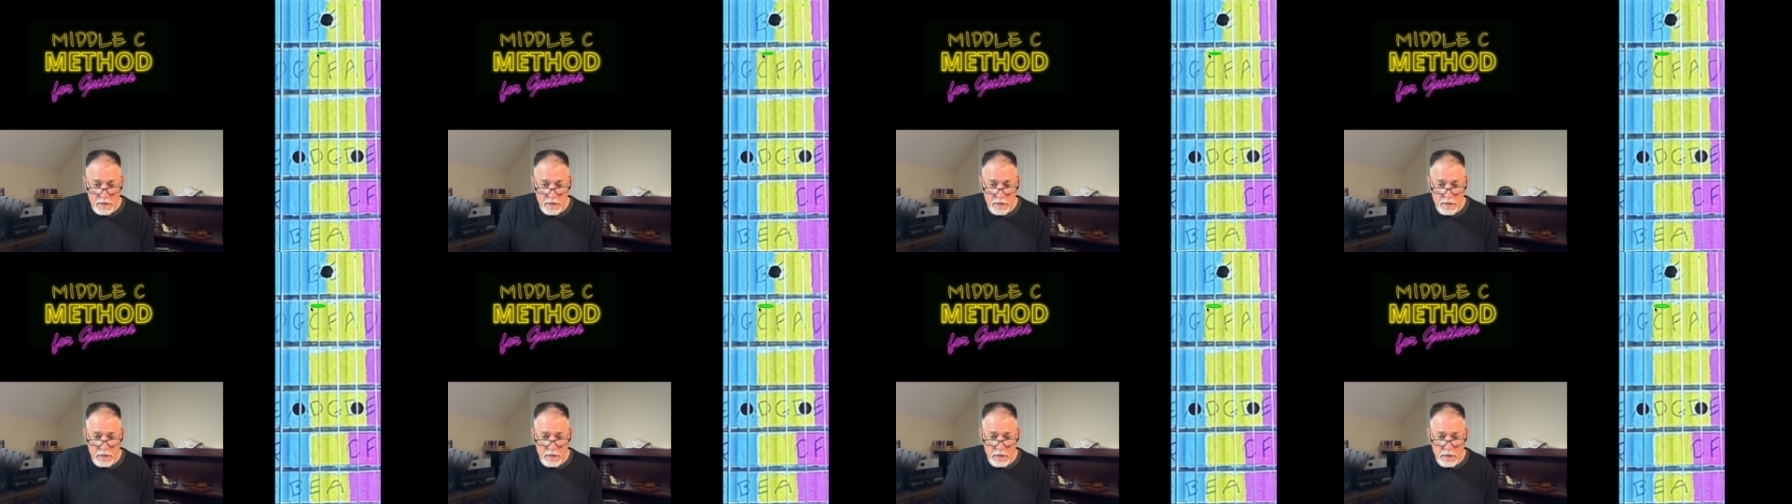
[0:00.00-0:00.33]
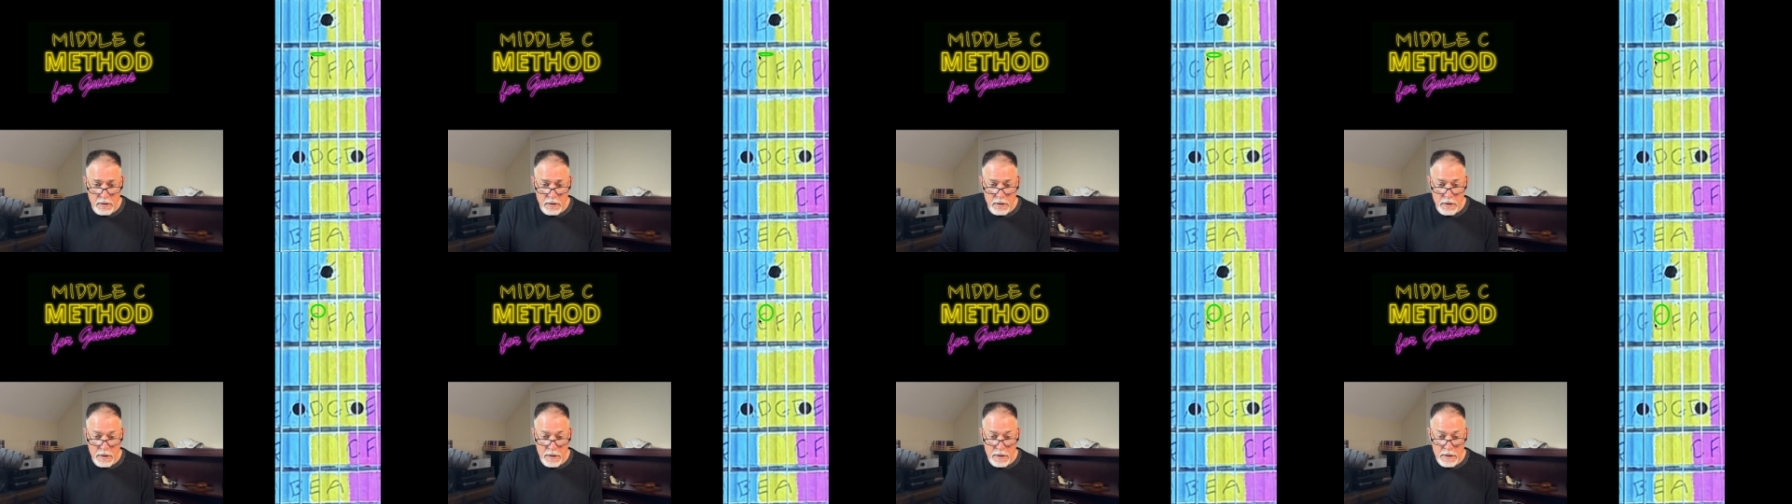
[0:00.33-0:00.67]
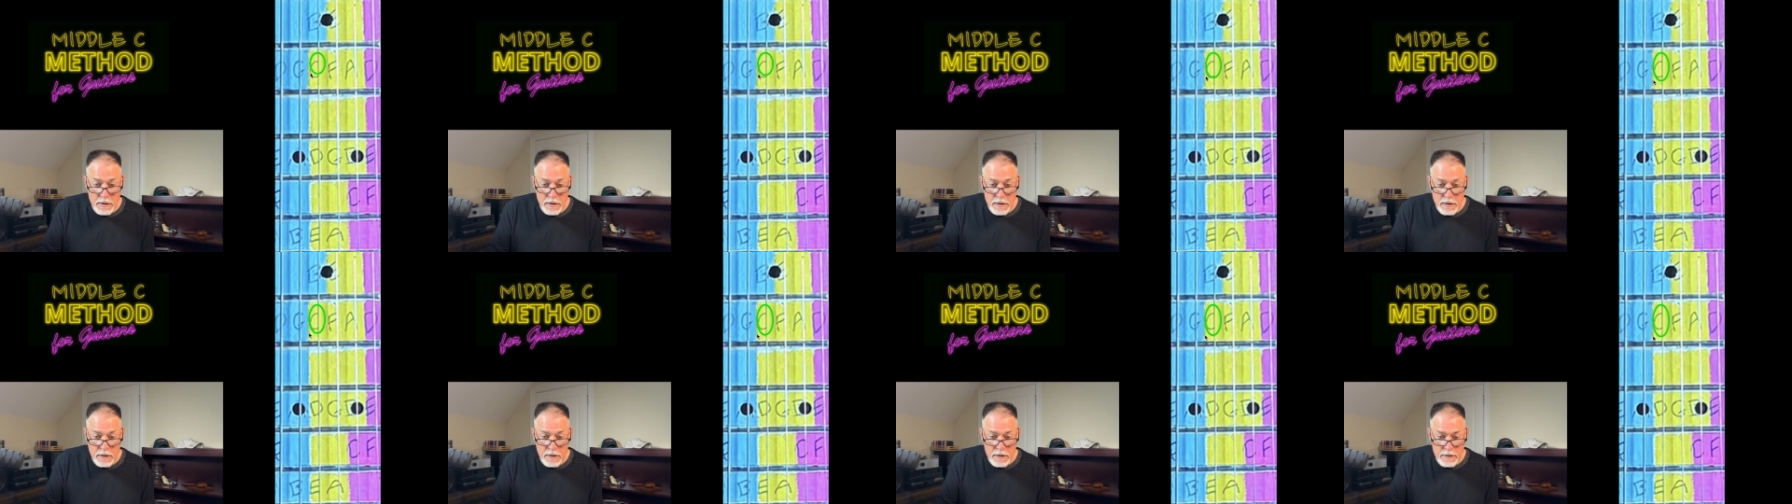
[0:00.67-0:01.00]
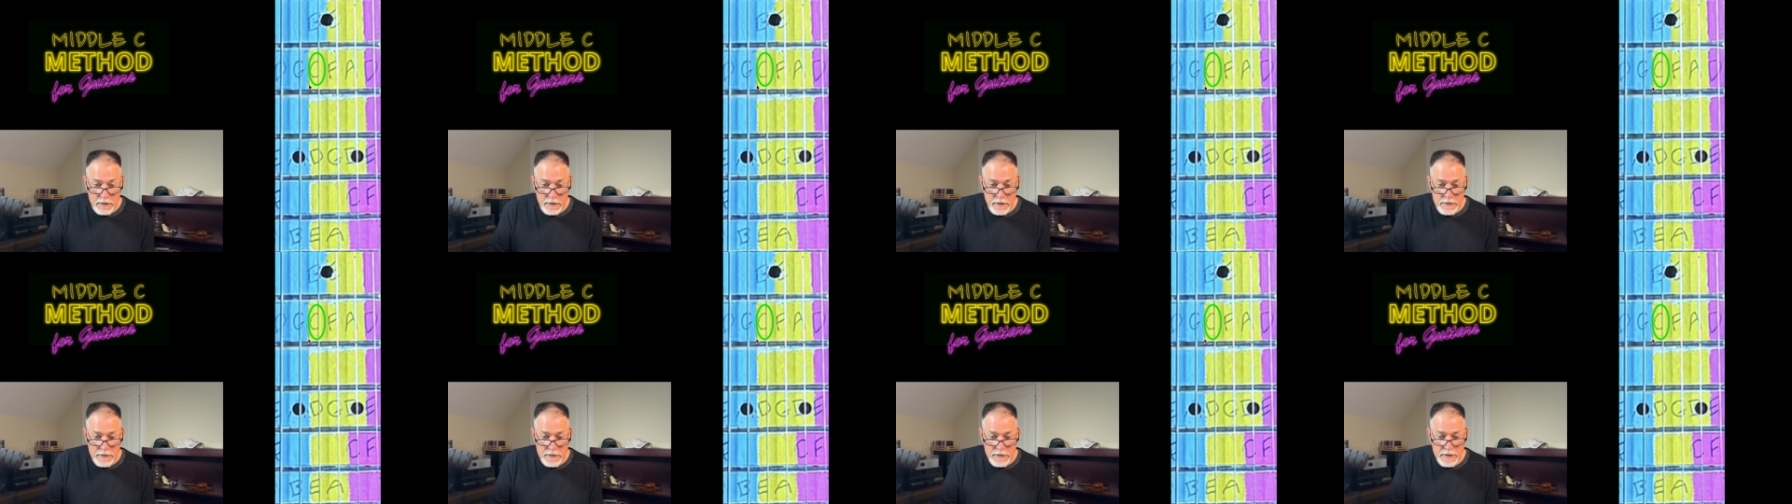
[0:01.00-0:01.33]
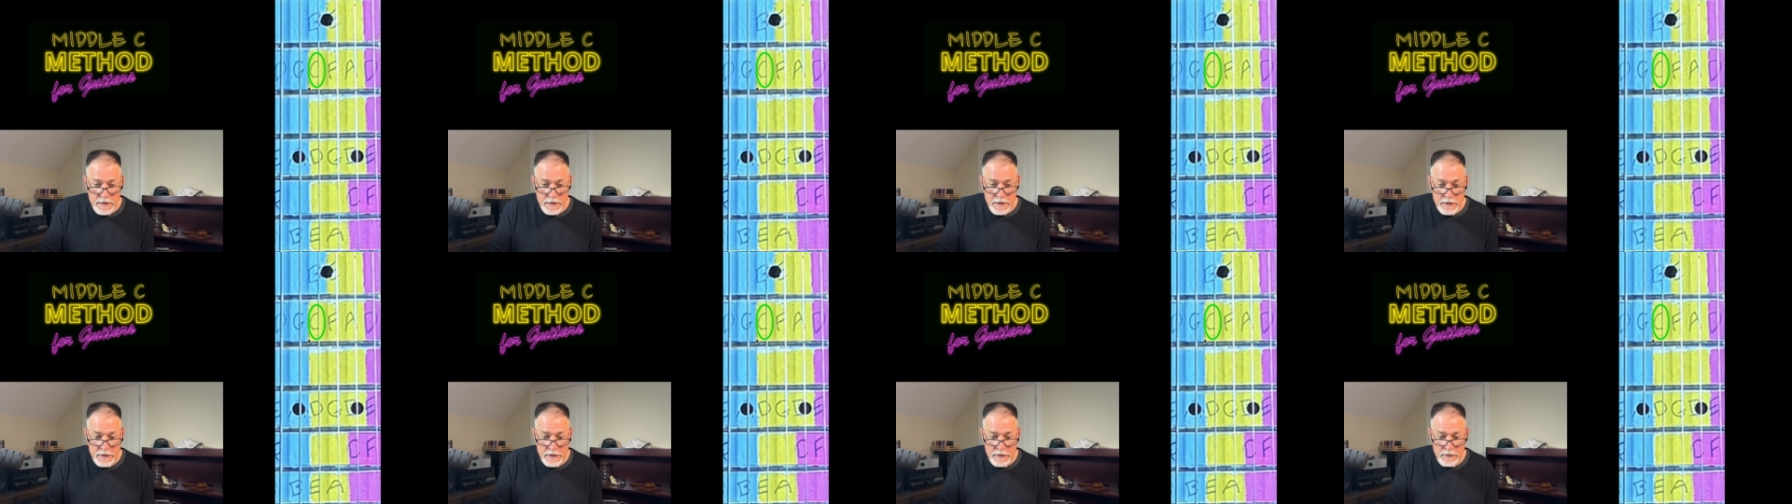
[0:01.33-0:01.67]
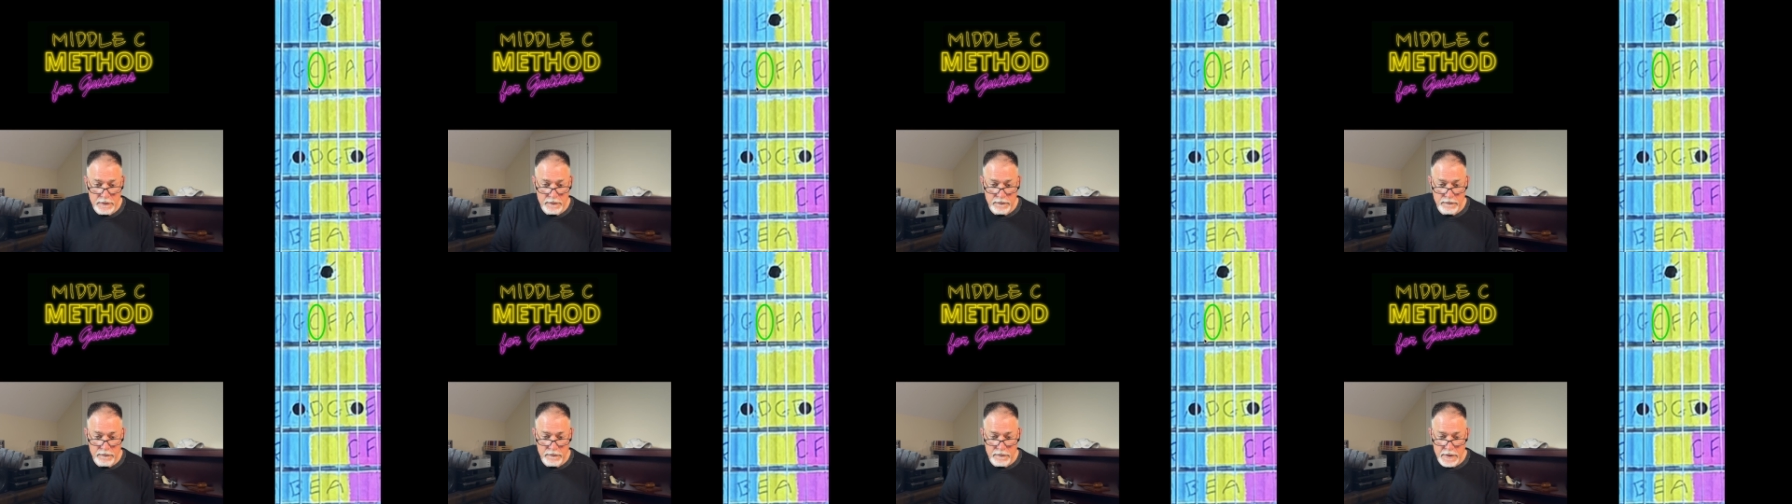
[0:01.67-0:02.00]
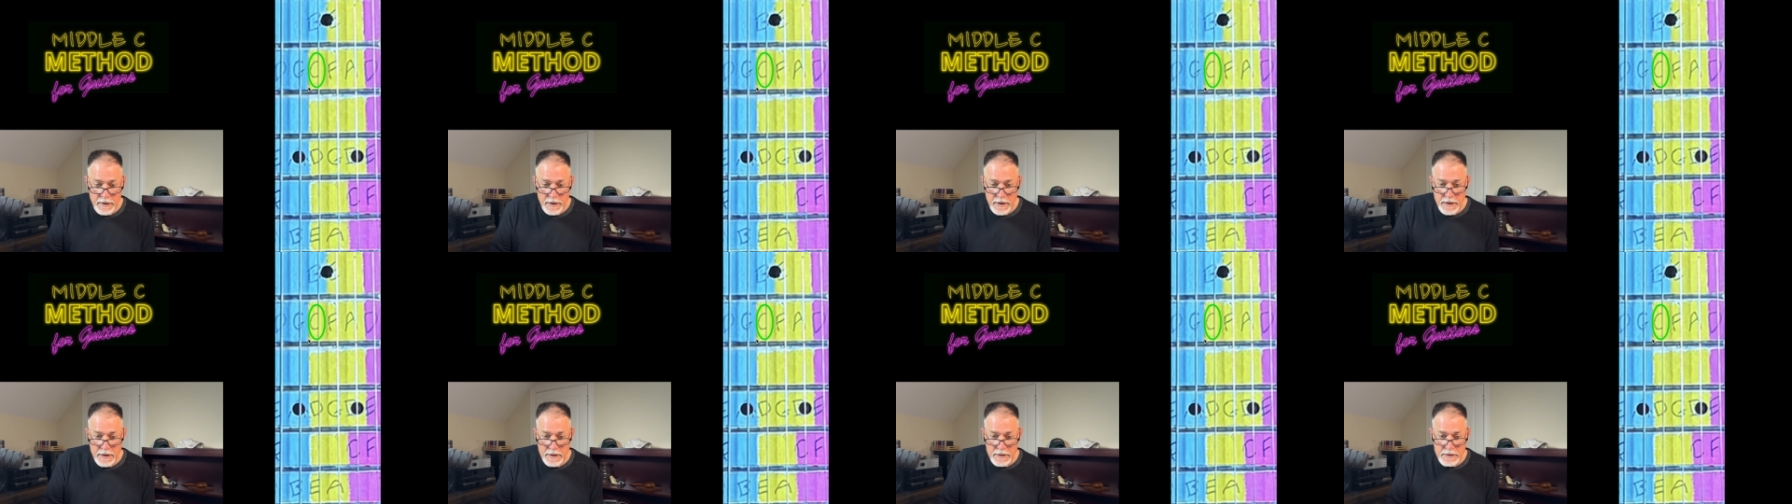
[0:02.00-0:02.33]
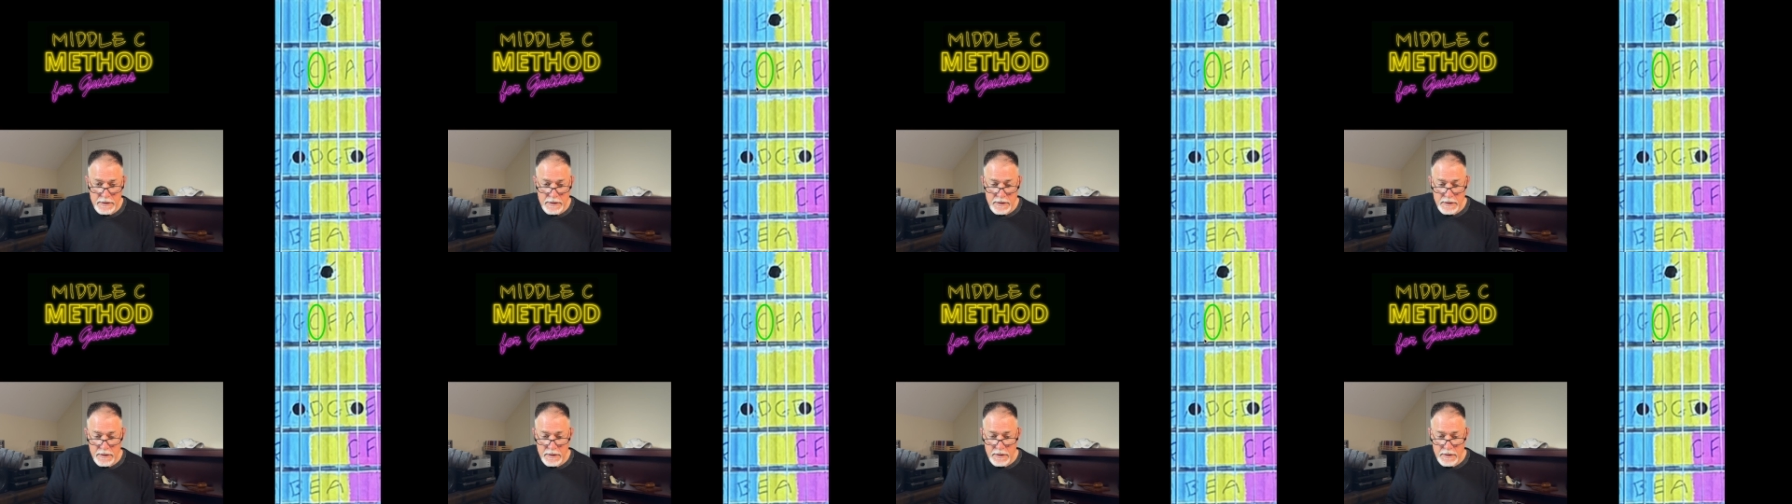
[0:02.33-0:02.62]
on the 10th fret